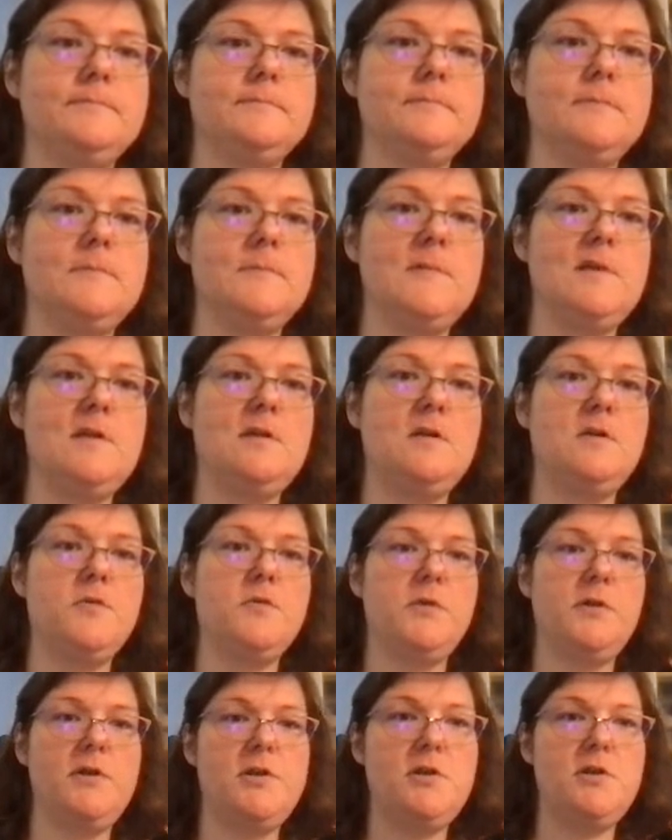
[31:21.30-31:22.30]
And they look
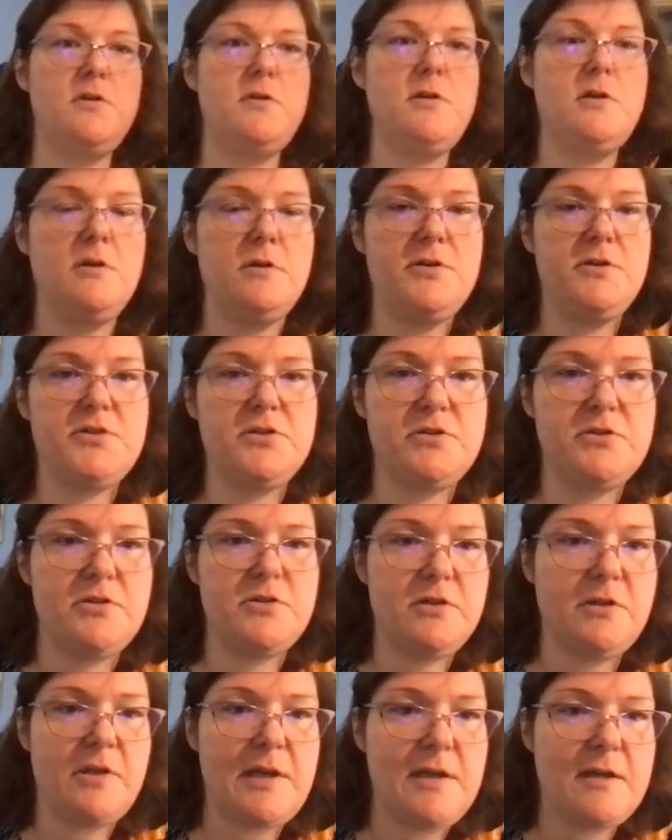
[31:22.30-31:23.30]
really cute, because they're
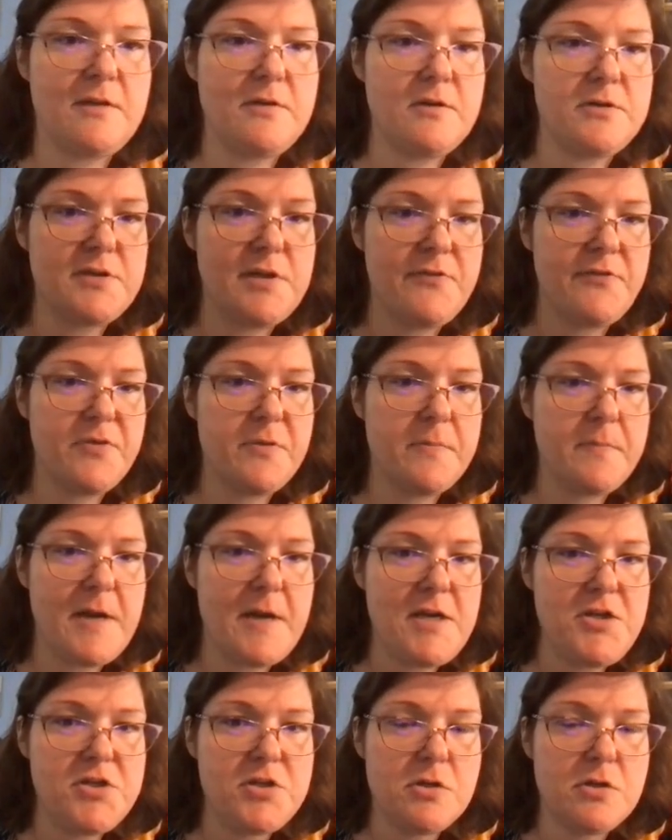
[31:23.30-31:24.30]
like there's
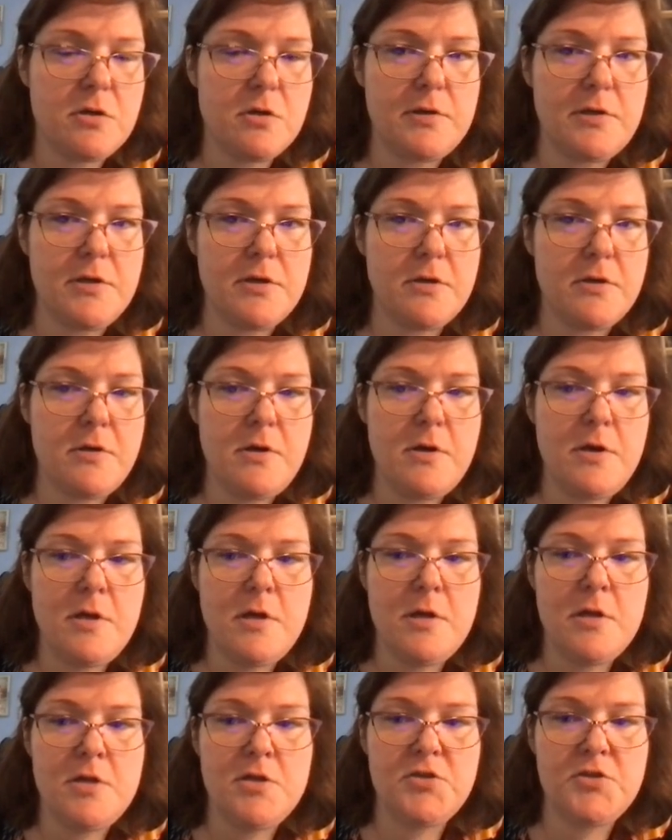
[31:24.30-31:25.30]
information on here.
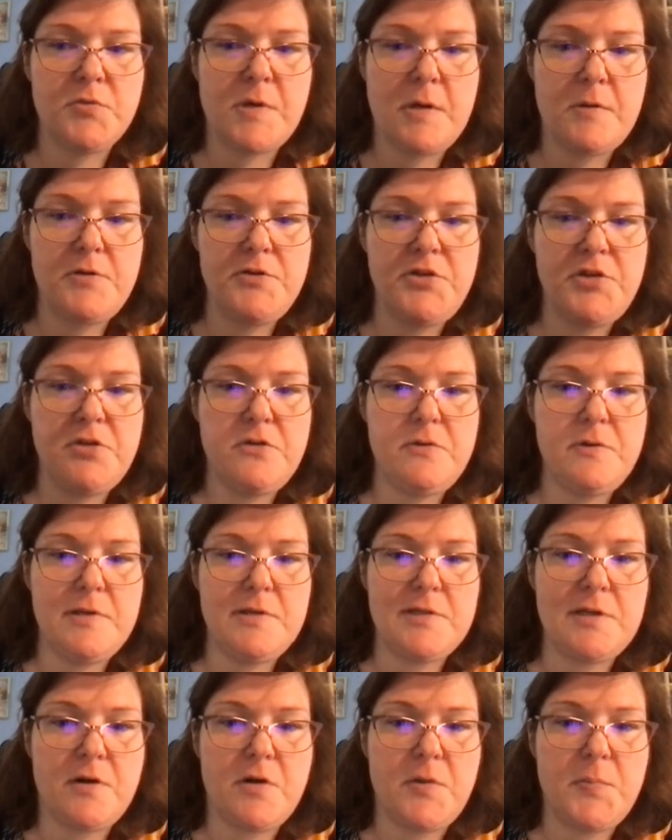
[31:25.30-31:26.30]
So what I would do
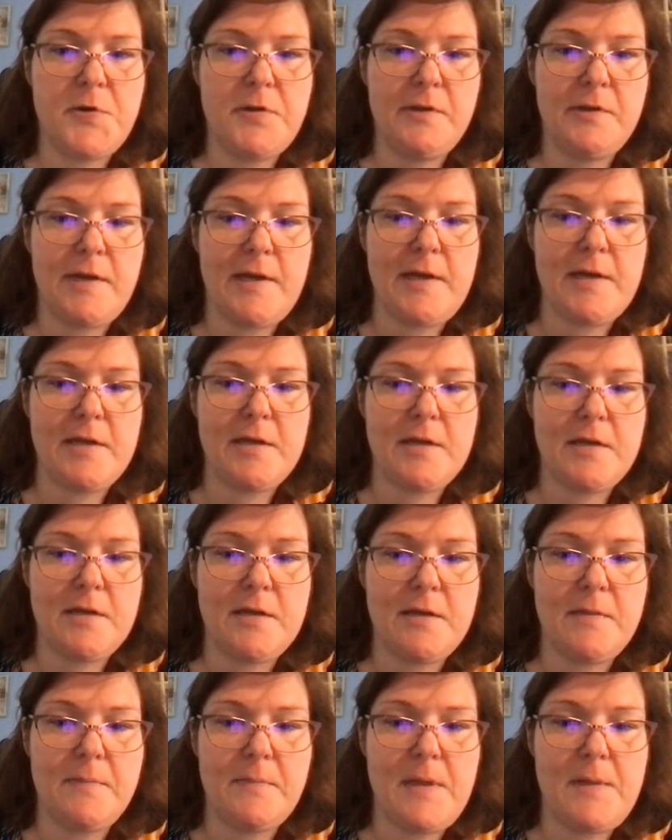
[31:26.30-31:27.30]
is I would put like
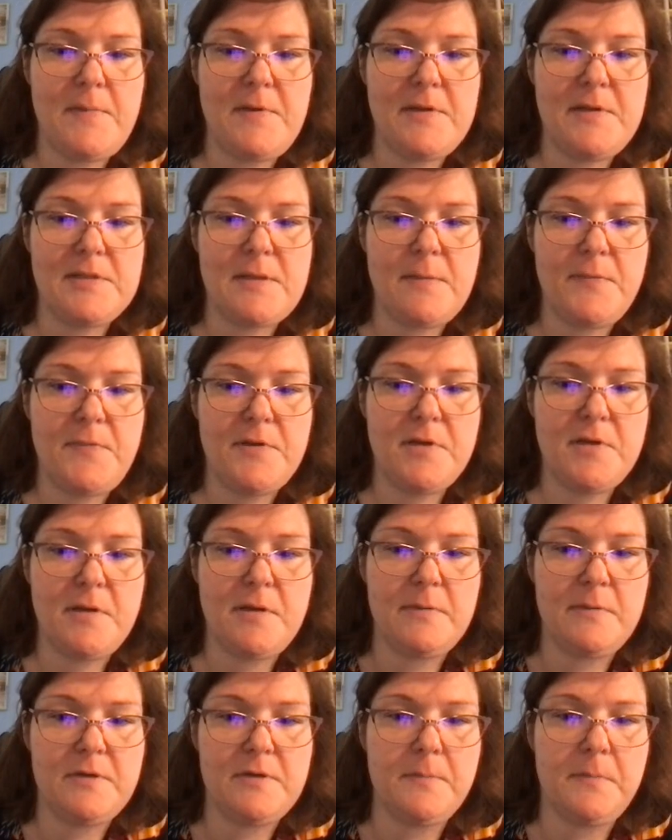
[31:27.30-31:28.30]
maybe something
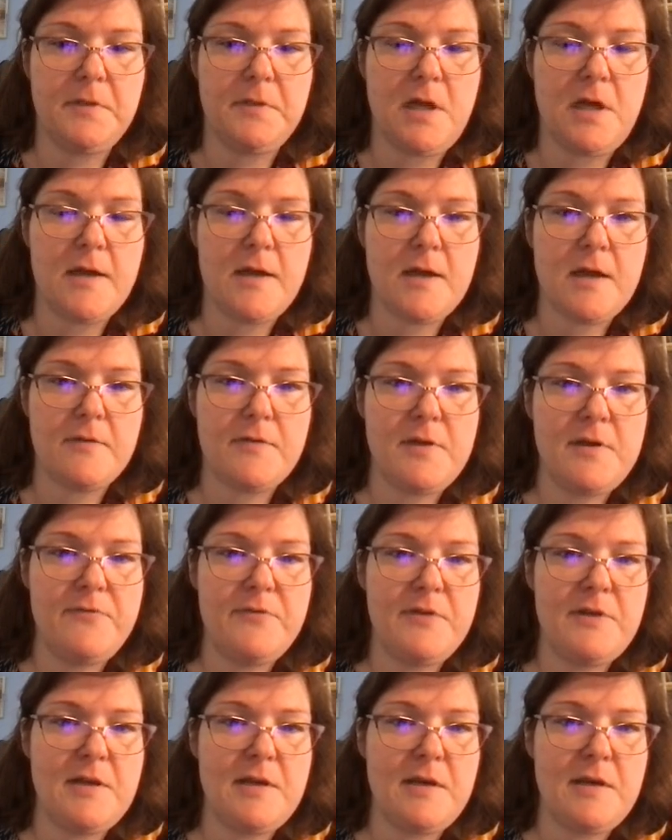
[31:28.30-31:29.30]
to block out
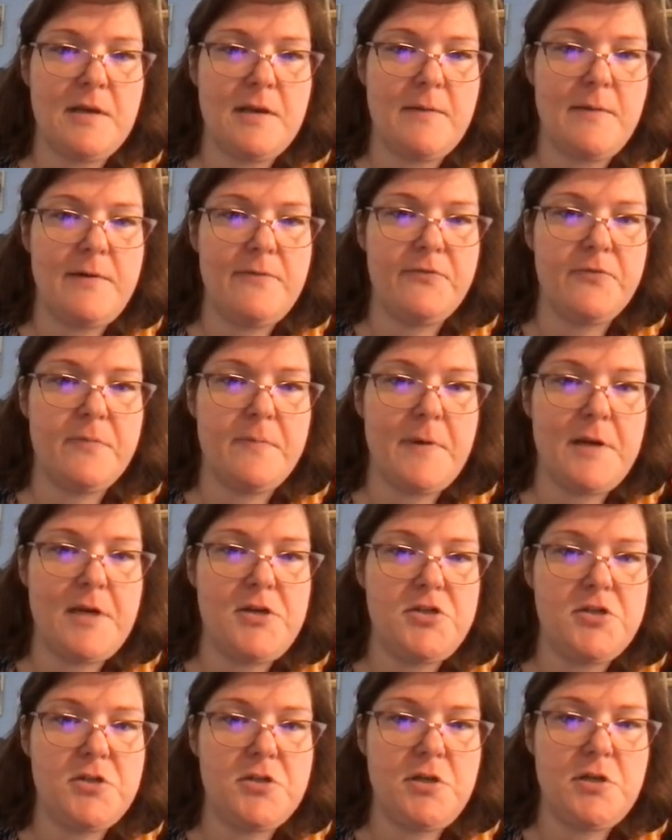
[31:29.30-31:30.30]
the
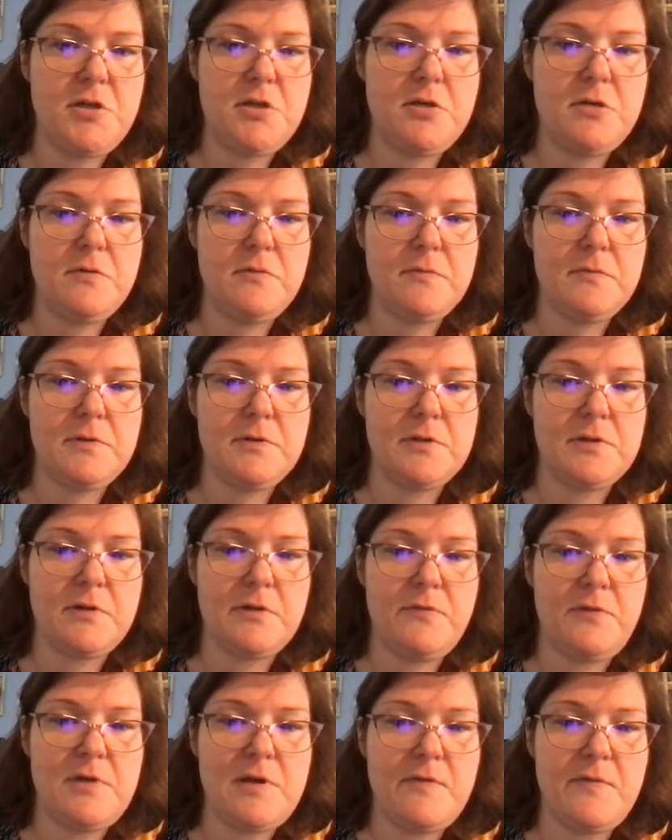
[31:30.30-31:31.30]
information.
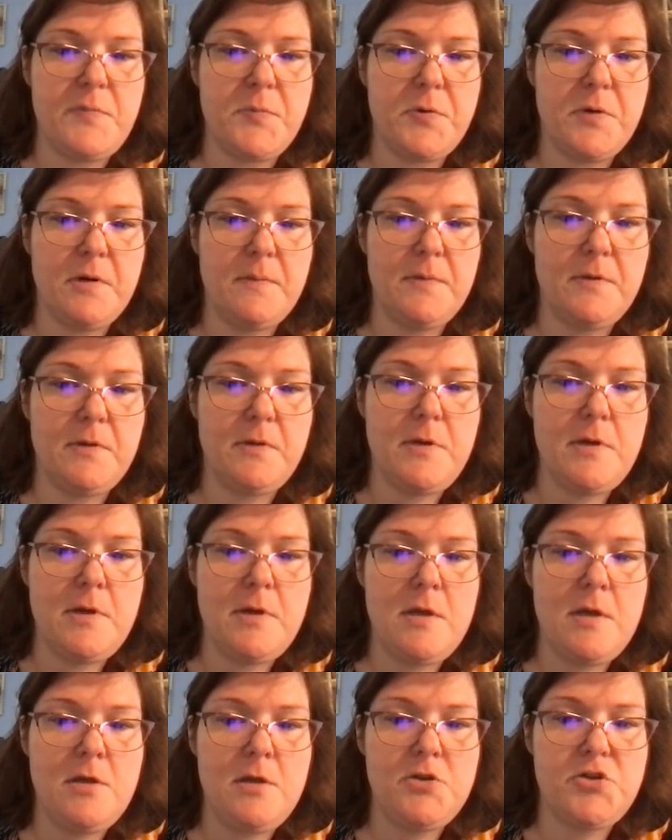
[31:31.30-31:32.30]
If you have a printable,
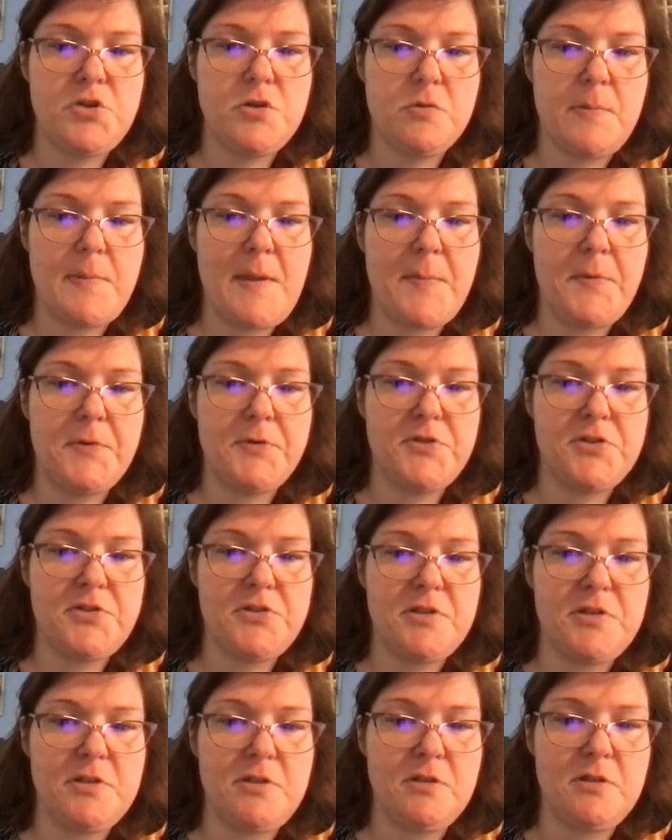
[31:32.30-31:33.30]
you don't want people
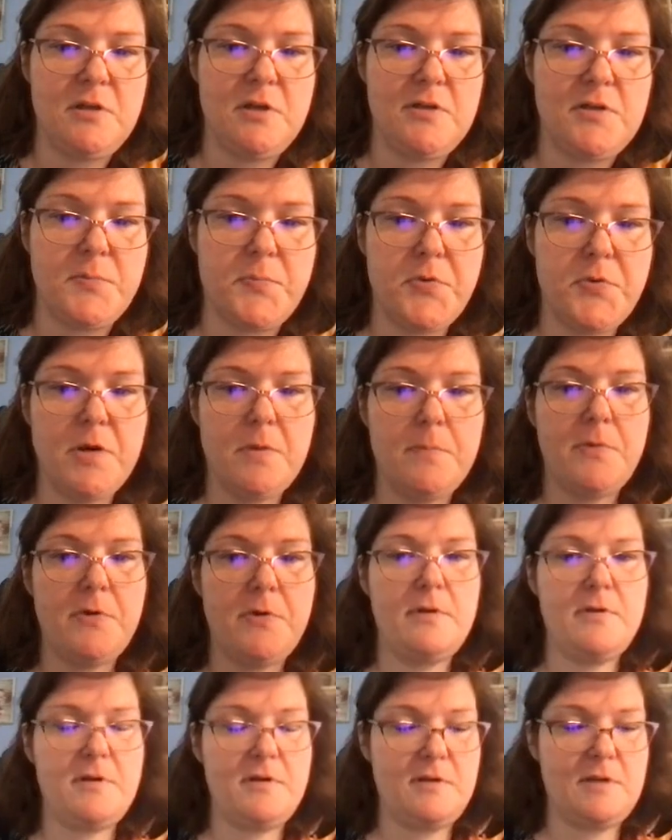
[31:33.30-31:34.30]
just to look at the
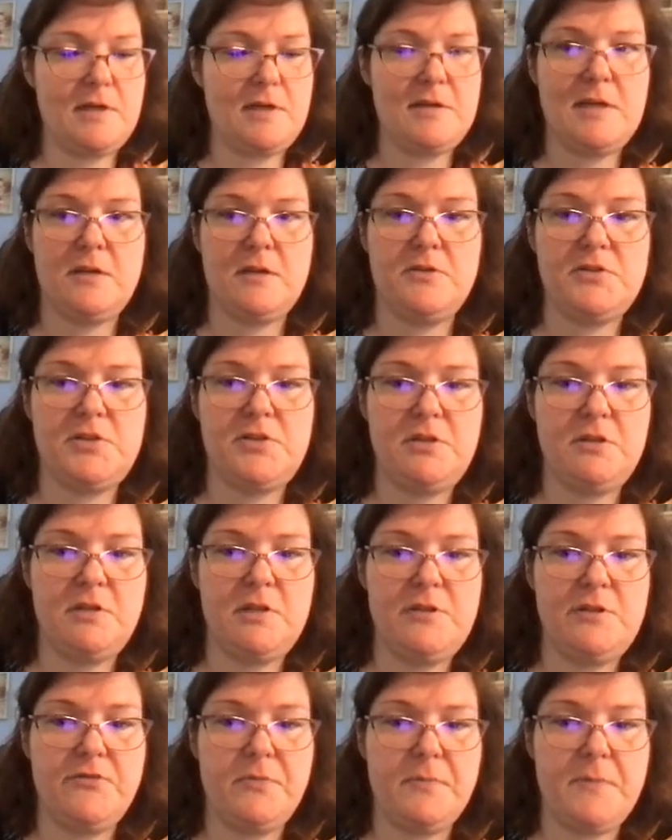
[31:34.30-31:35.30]
printable and then like they'll steal
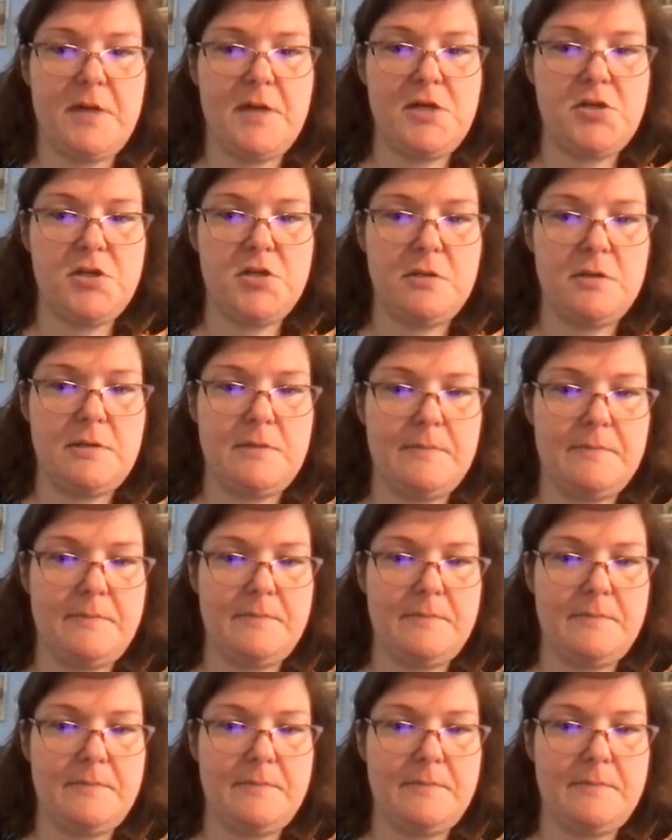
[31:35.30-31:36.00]
the information.